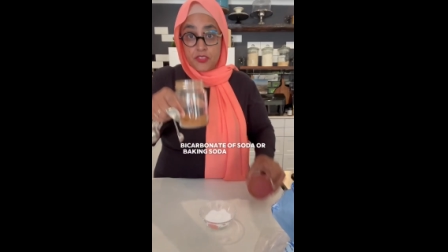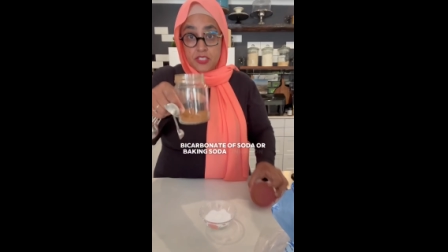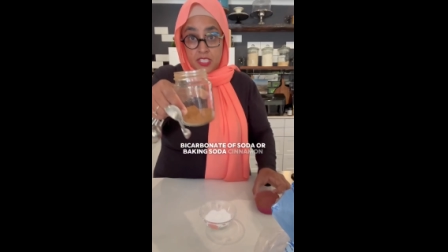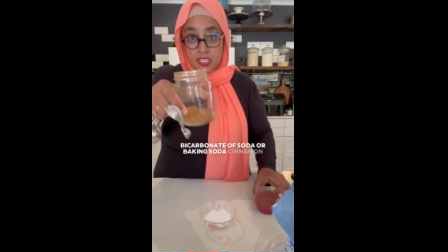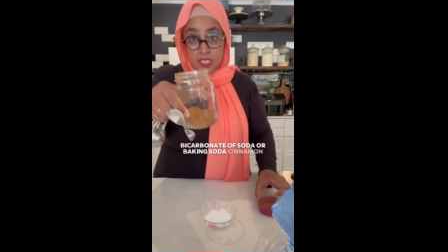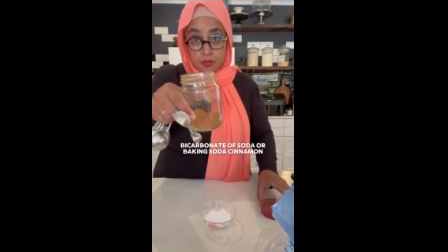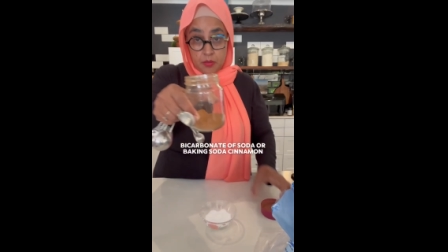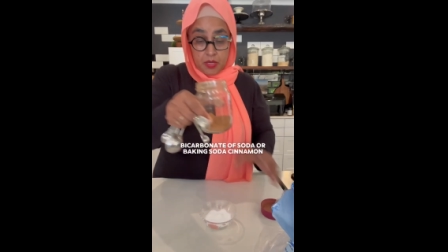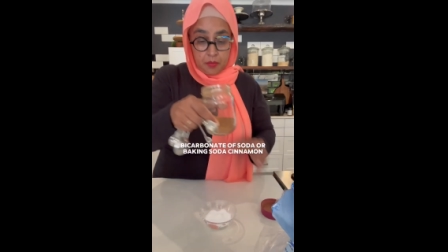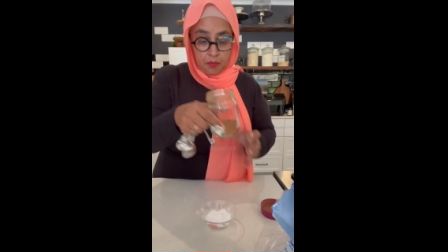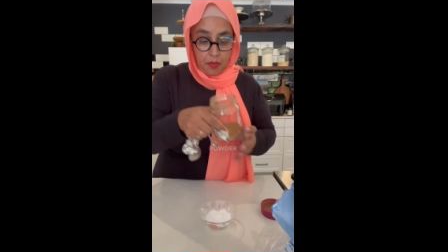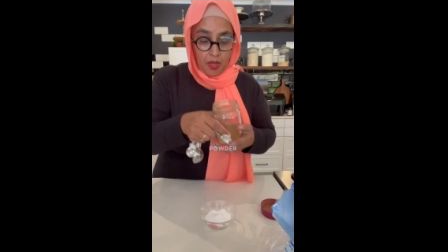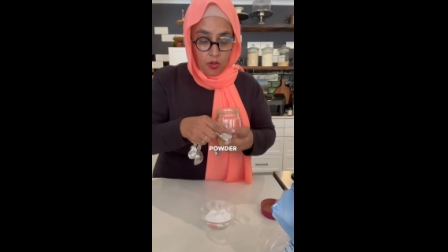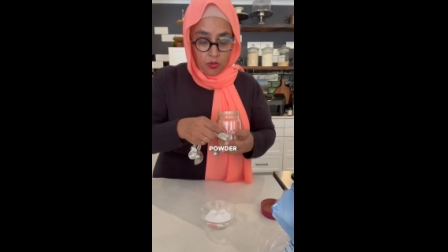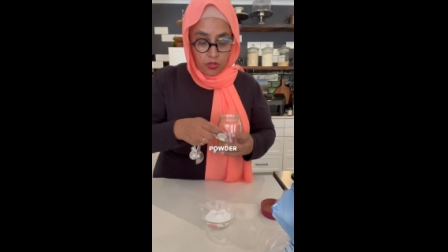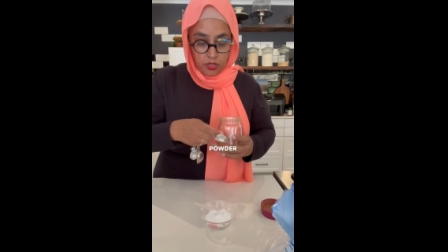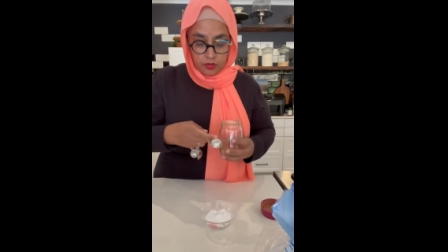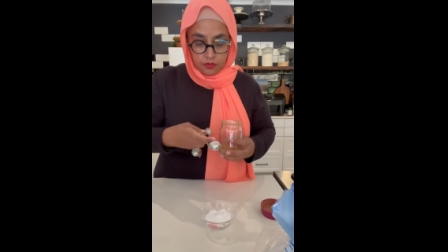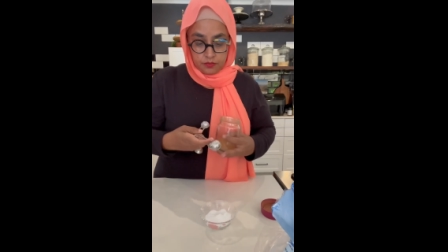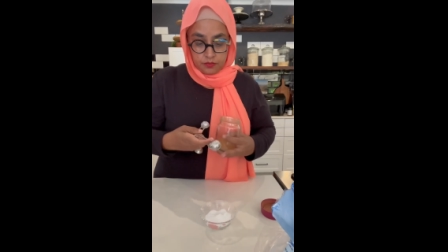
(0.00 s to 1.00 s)
cinnamon
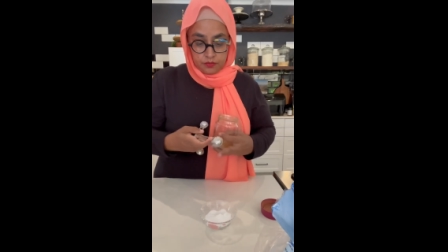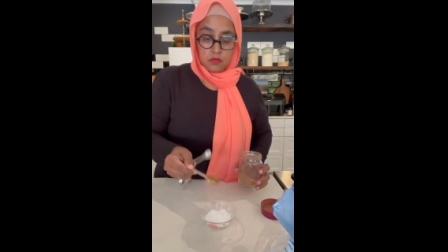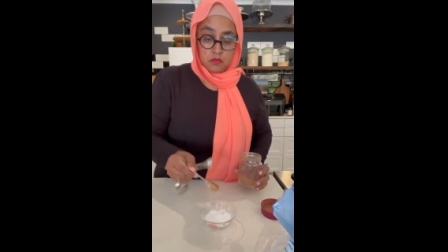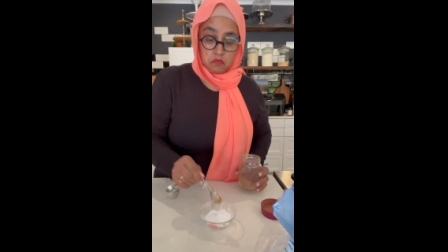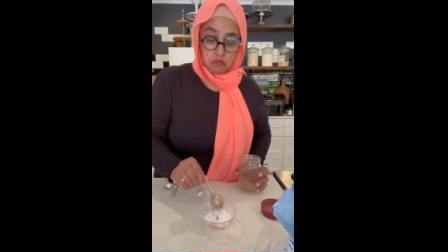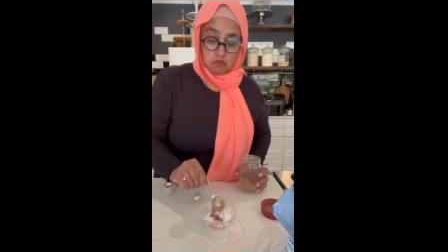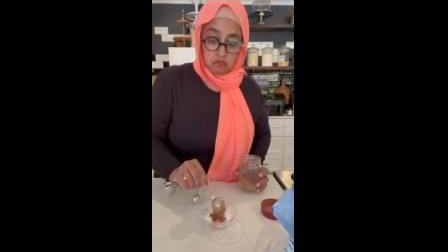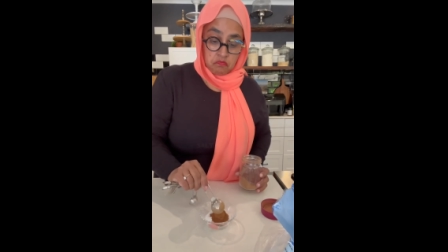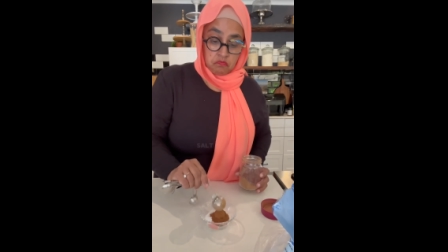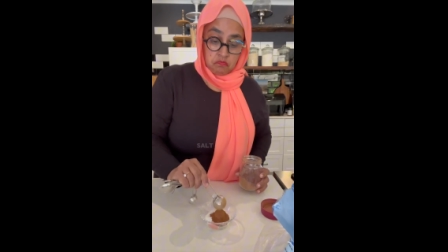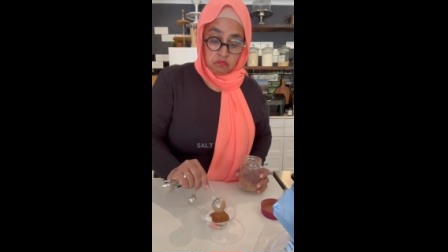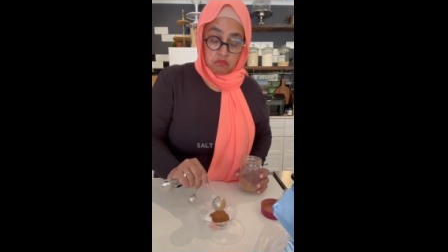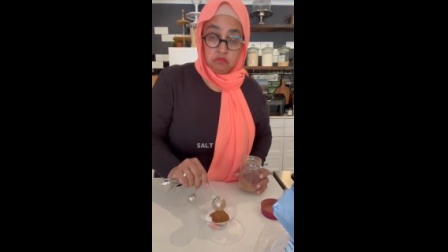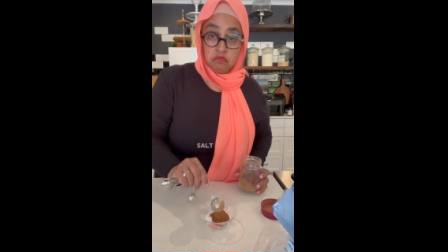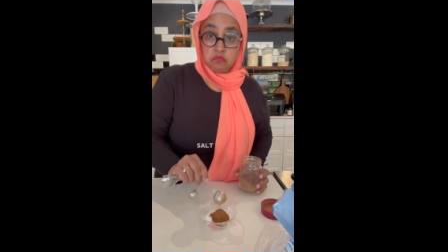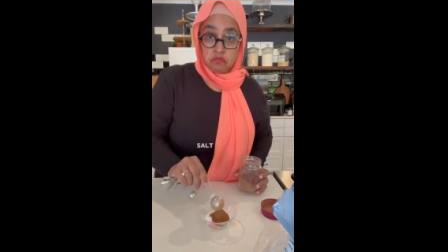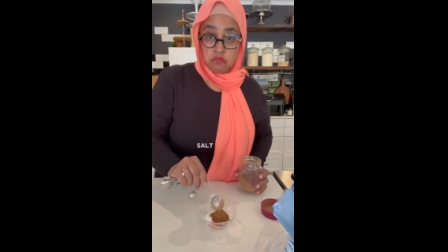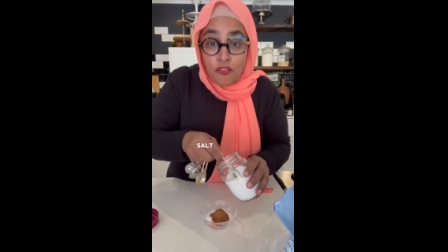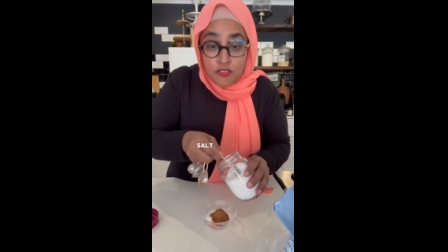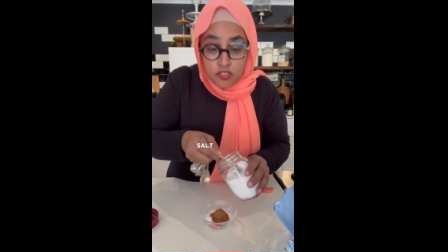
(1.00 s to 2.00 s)
powder,
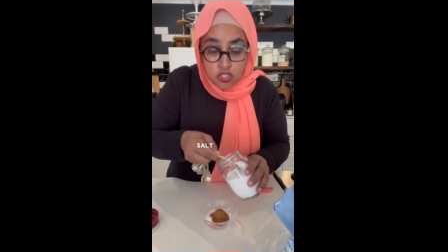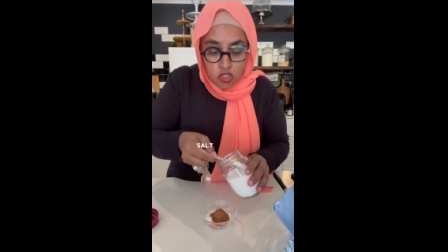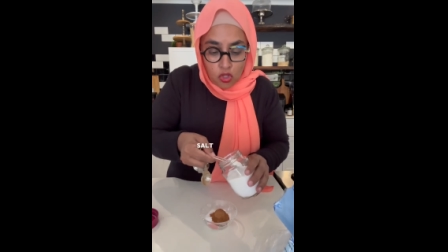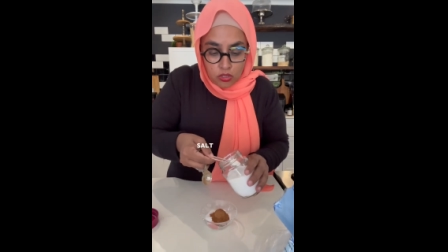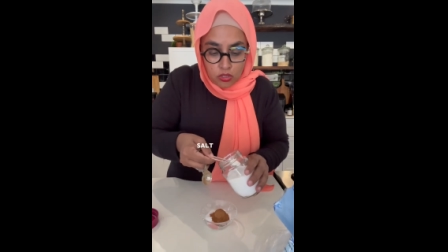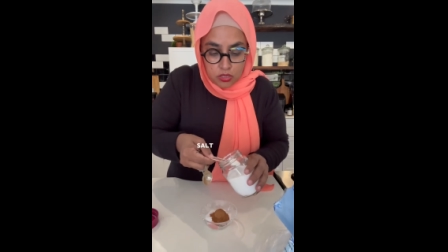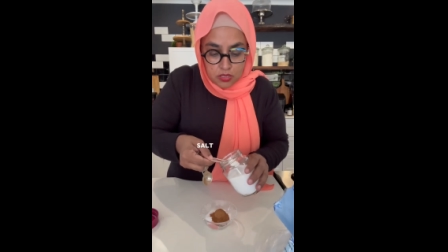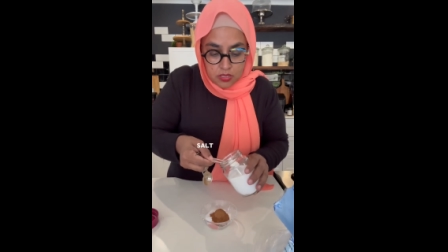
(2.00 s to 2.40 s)
of salt.